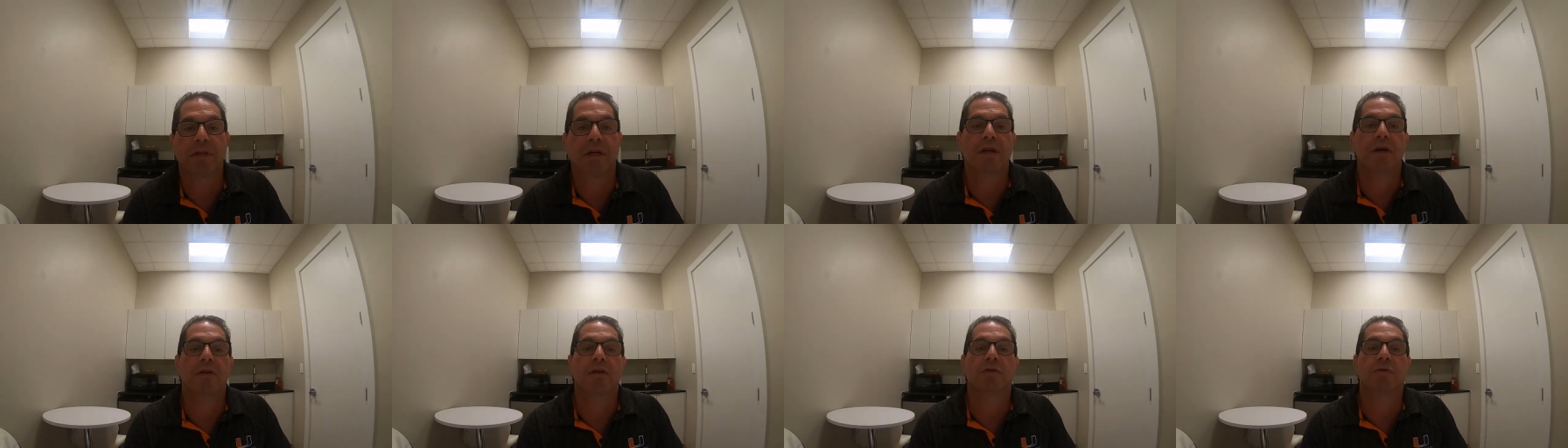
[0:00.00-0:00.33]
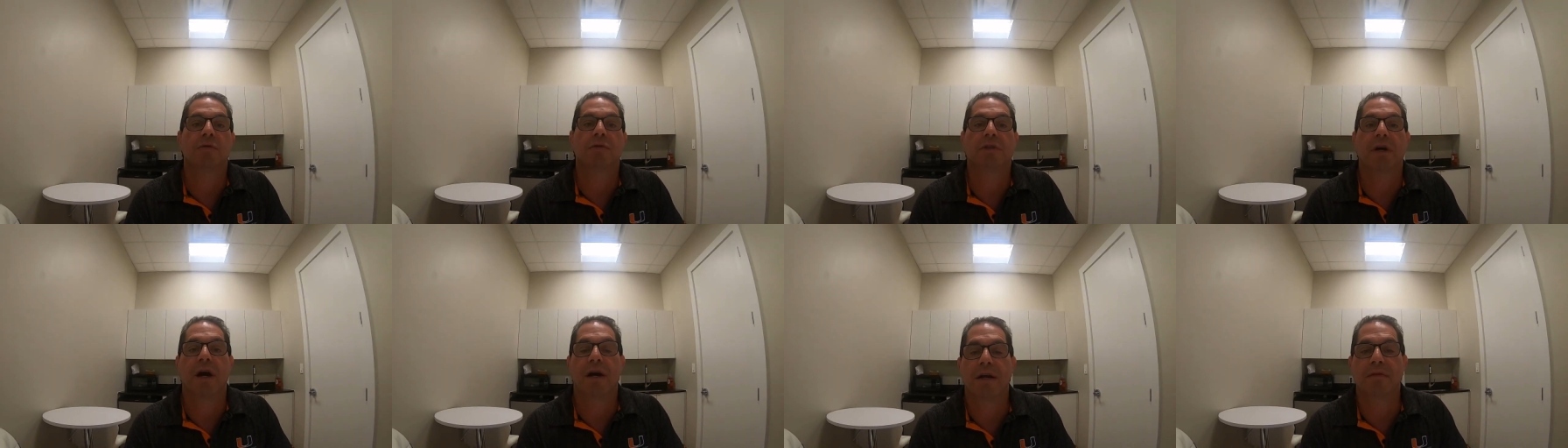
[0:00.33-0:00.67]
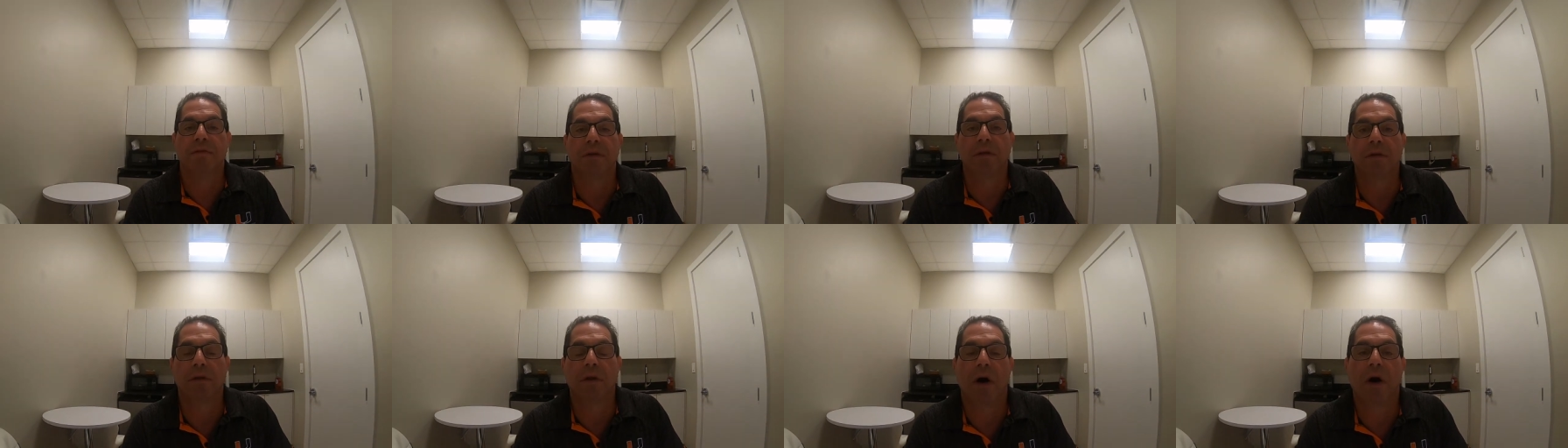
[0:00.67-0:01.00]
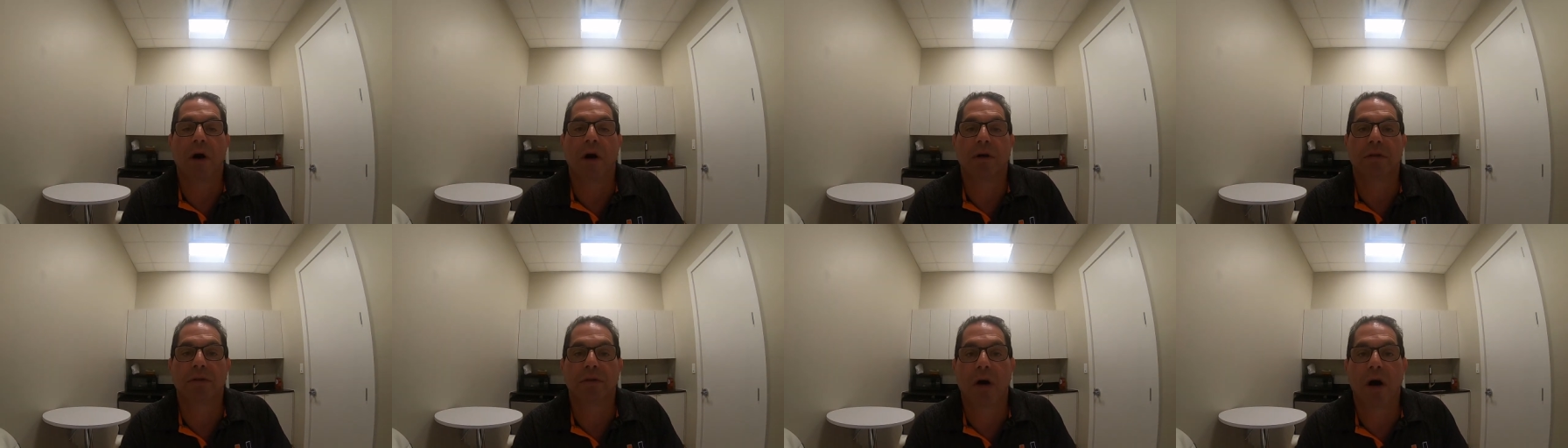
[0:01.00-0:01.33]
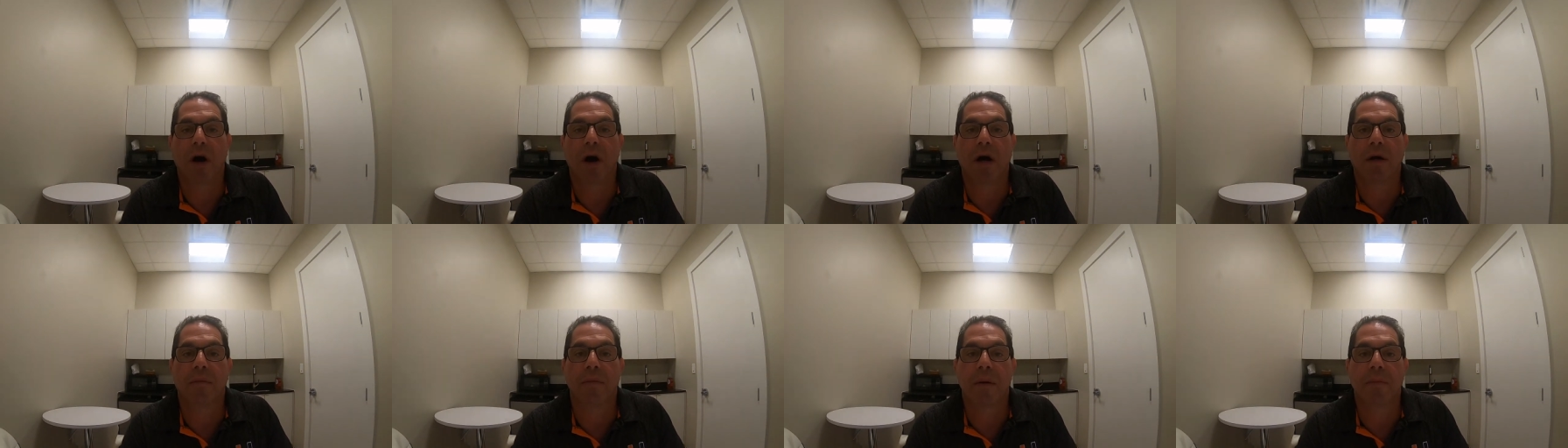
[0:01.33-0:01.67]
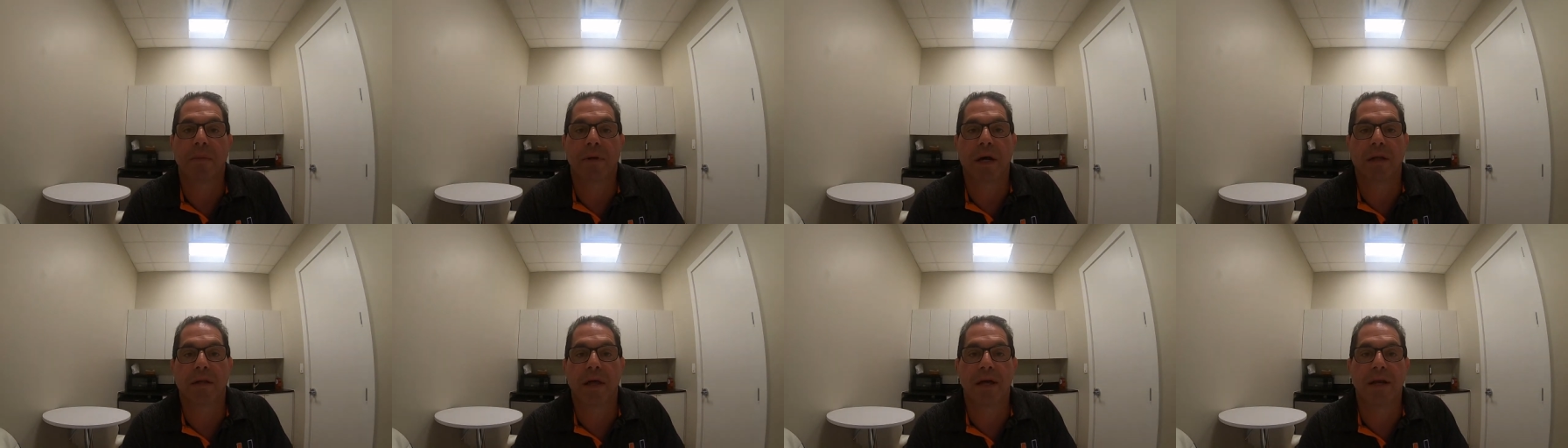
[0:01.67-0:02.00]
I know this was kind of a long talk.
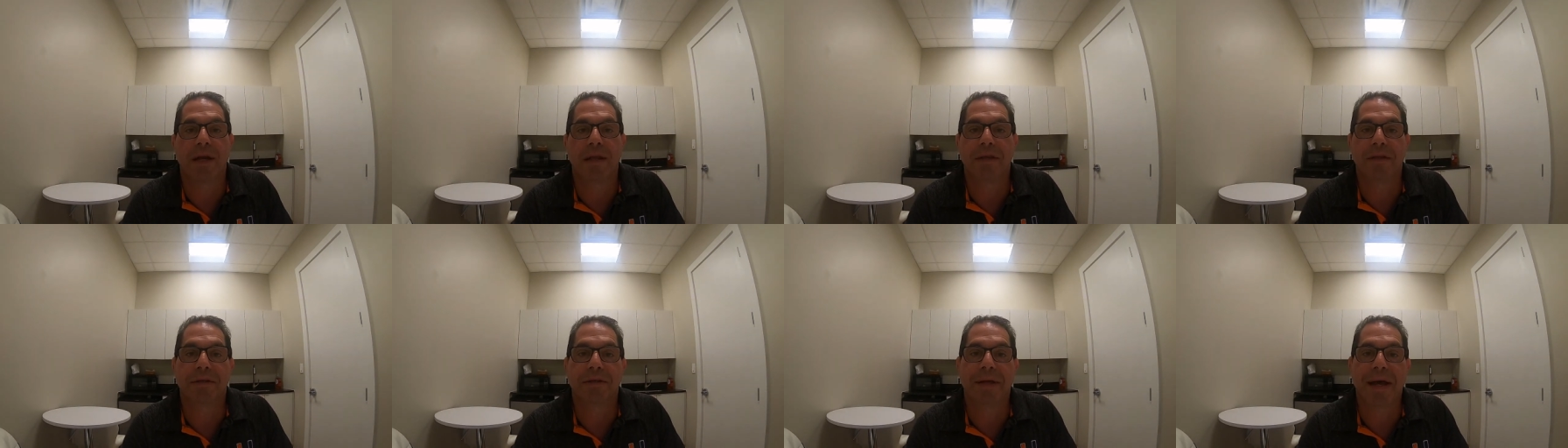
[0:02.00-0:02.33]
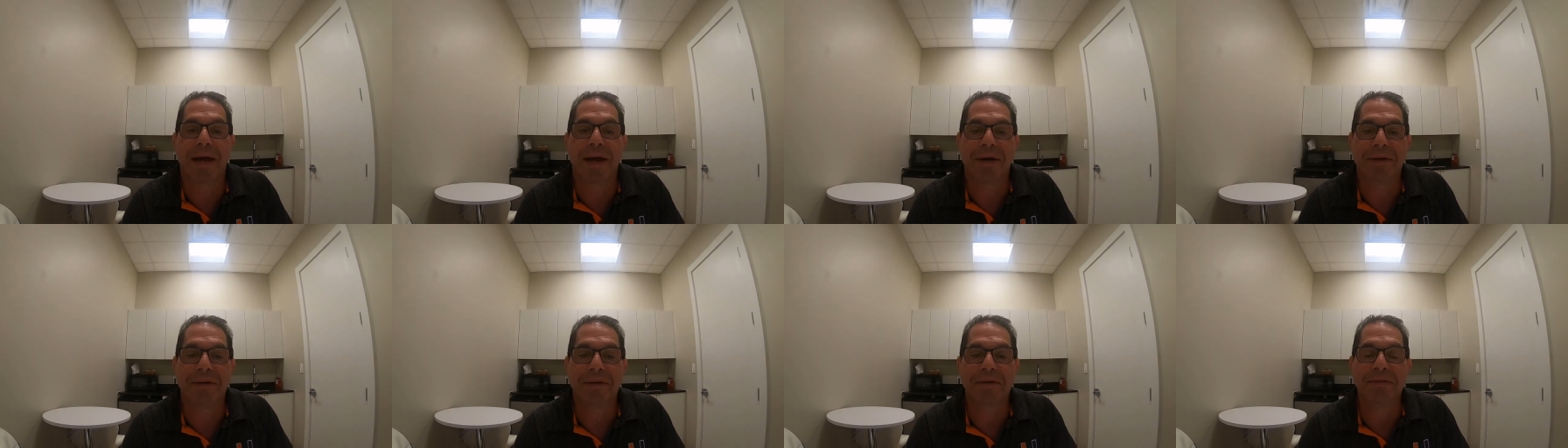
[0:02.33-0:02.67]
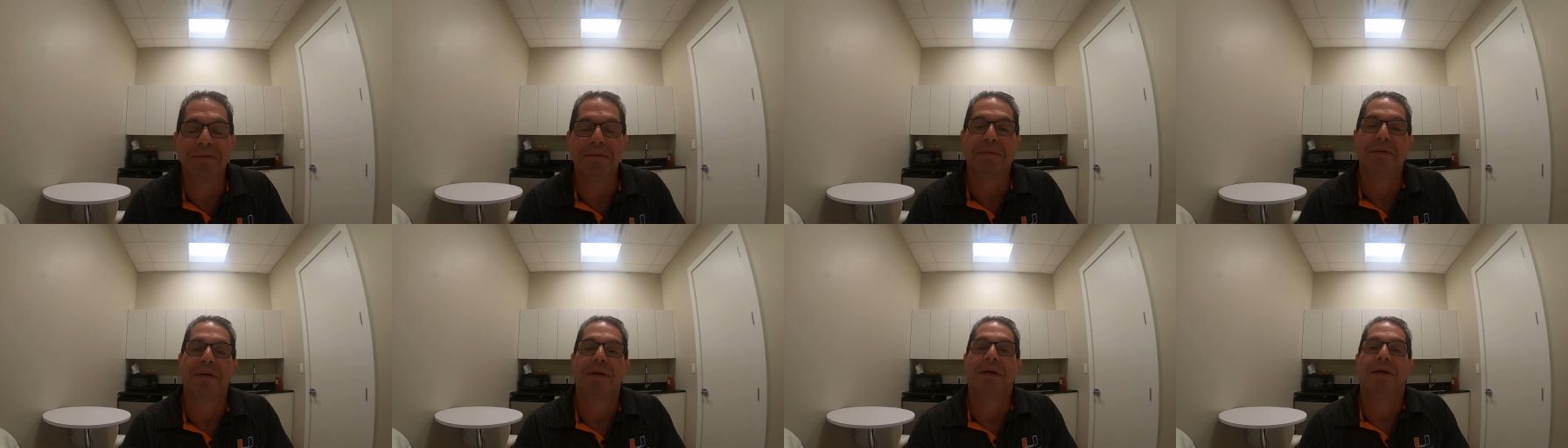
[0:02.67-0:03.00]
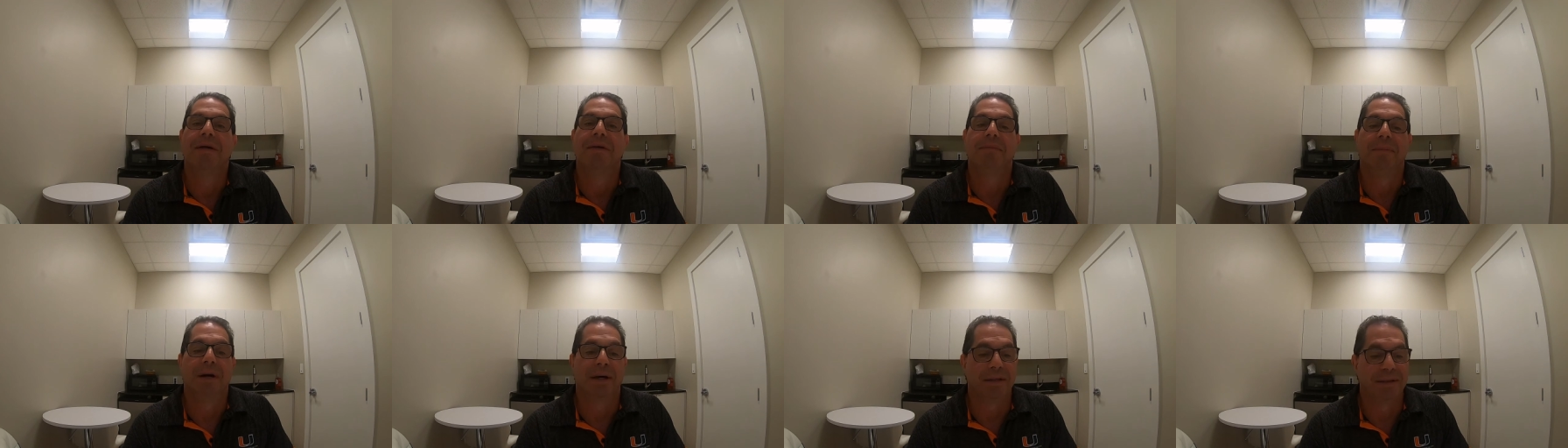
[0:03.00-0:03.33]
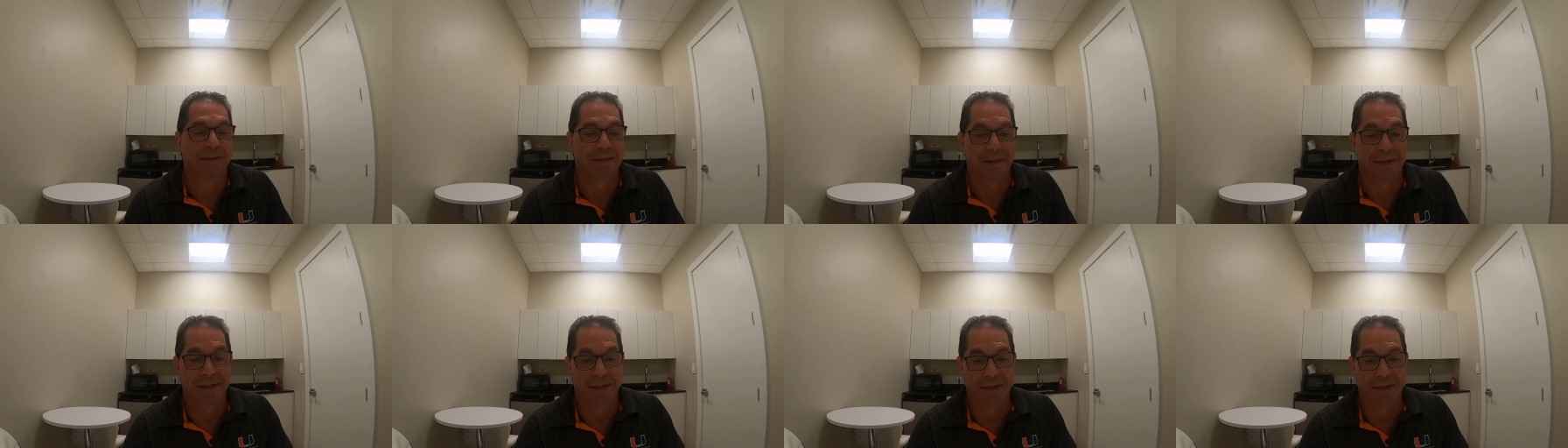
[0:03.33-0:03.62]
Maybe I'll edit it down, but